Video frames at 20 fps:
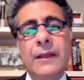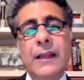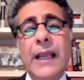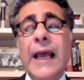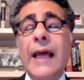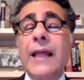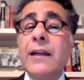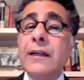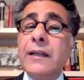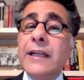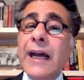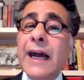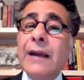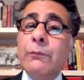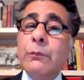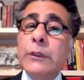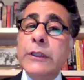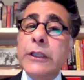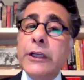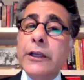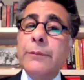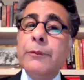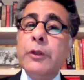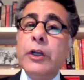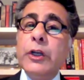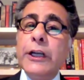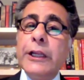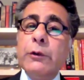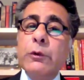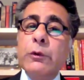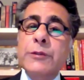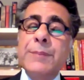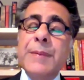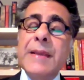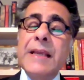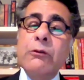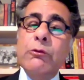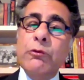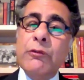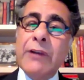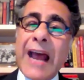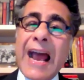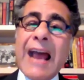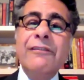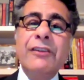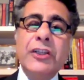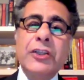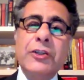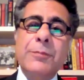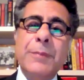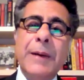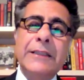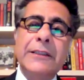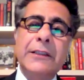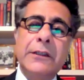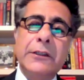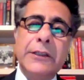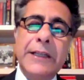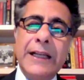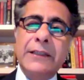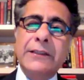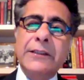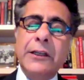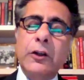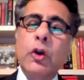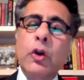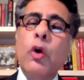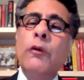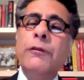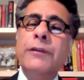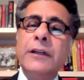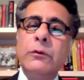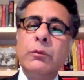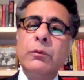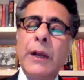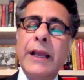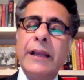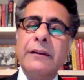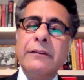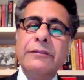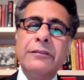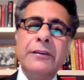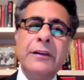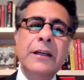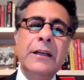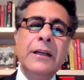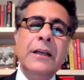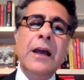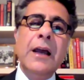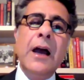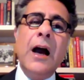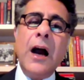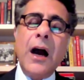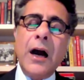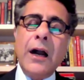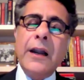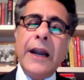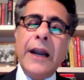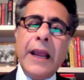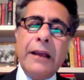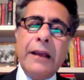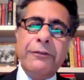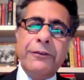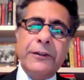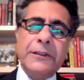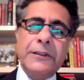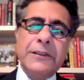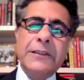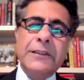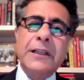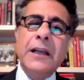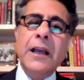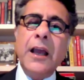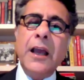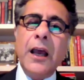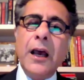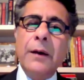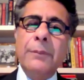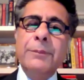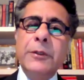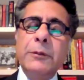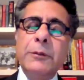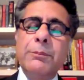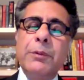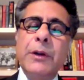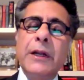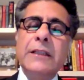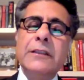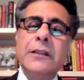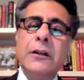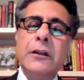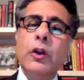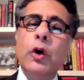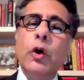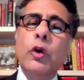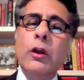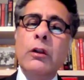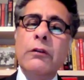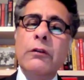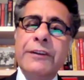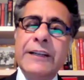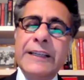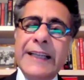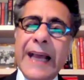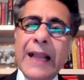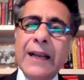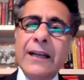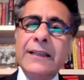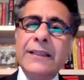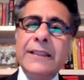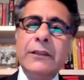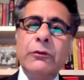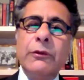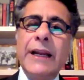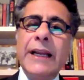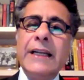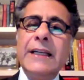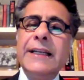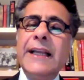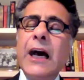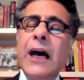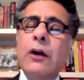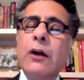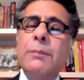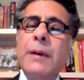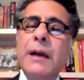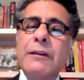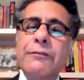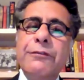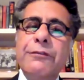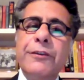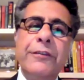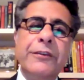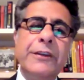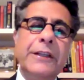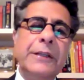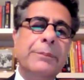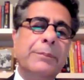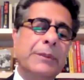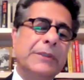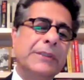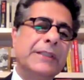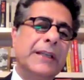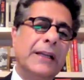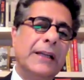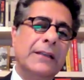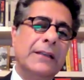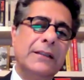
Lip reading: At a time when the community was being ravaged by the Delta COVID wave, our efforts helped to bring the local fatality rate down by 50%.